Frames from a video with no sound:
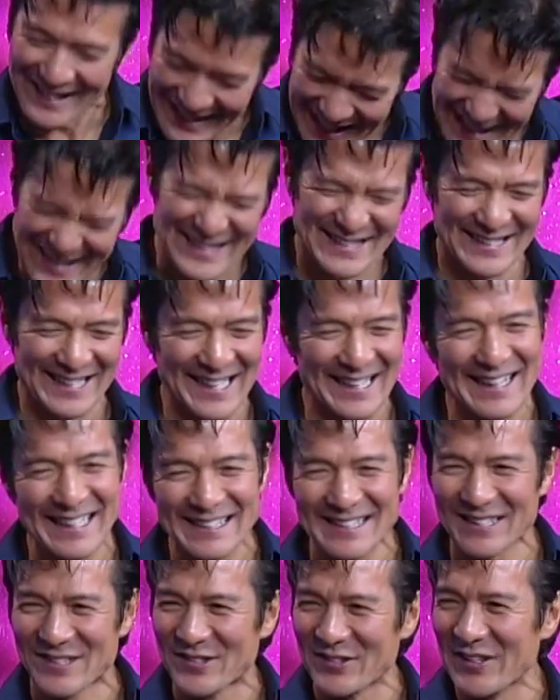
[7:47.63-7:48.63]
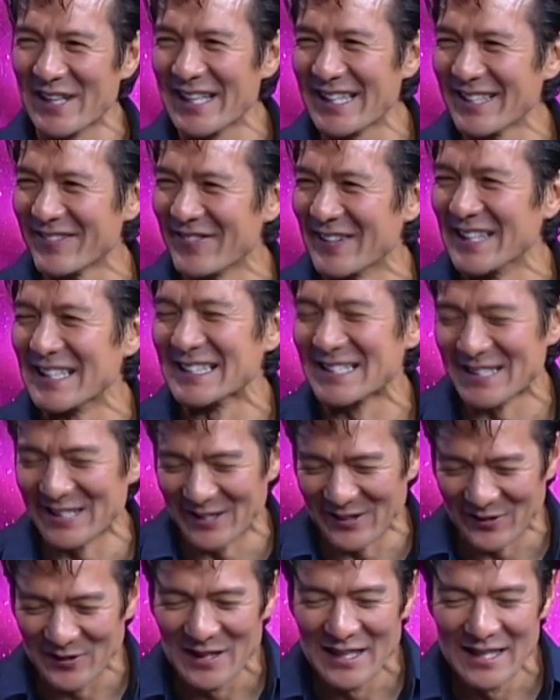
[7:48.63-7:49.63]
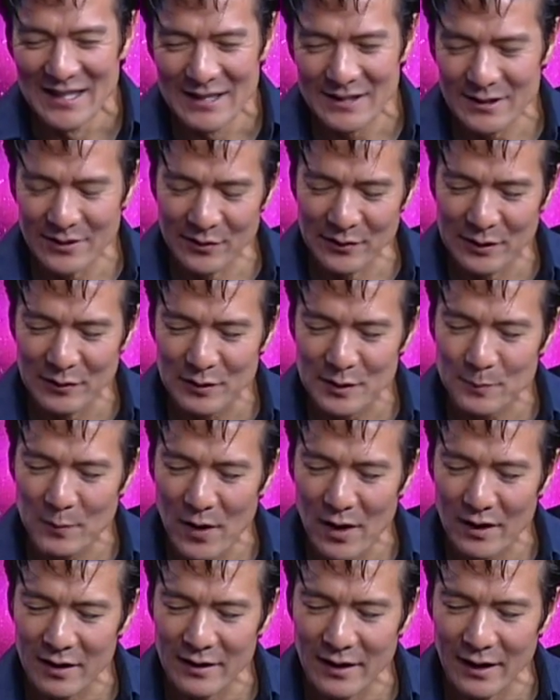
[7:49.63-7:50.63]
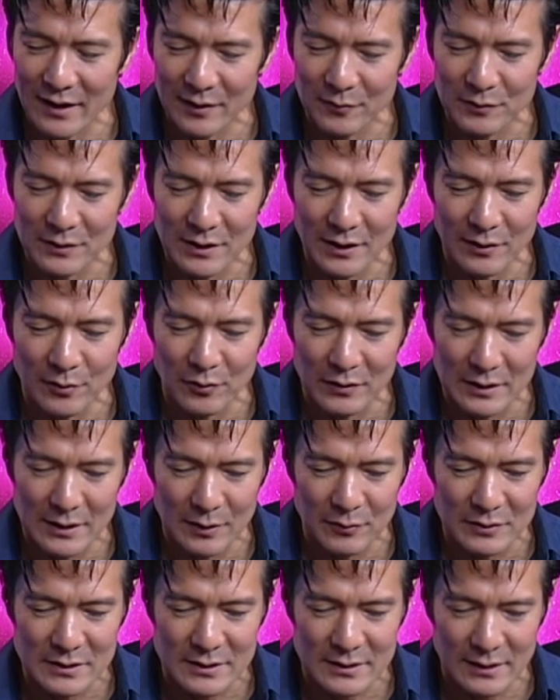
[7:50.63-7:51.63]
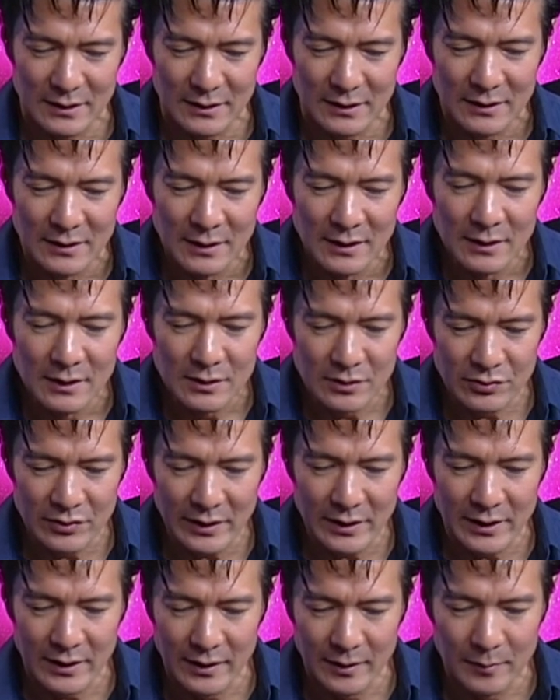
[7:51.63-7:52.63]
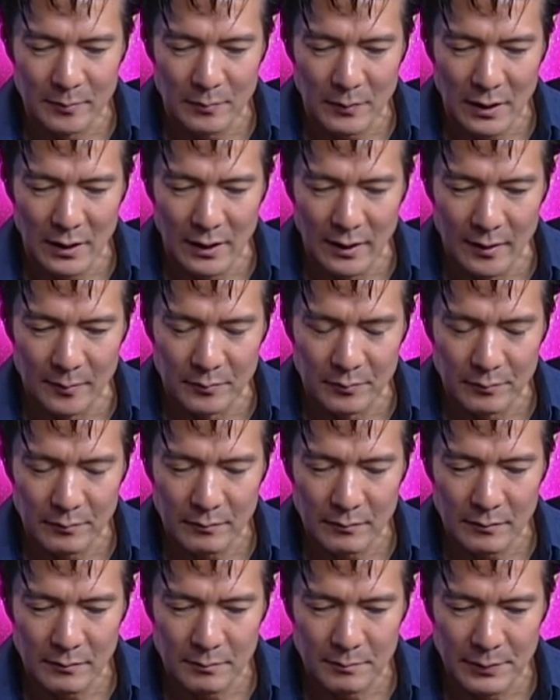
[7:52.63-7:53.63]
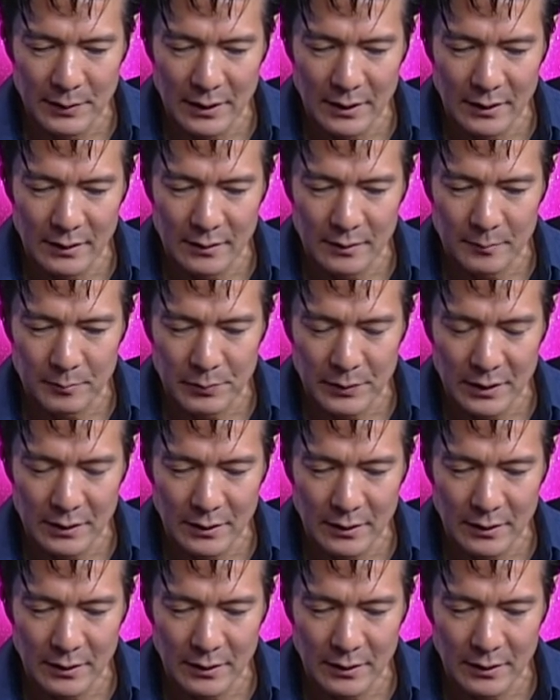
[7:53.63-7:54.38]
Thanks, Dad. That's a great advice." So, so there yeah. was part of that. It was, you know, it was uh, tricky, um, but but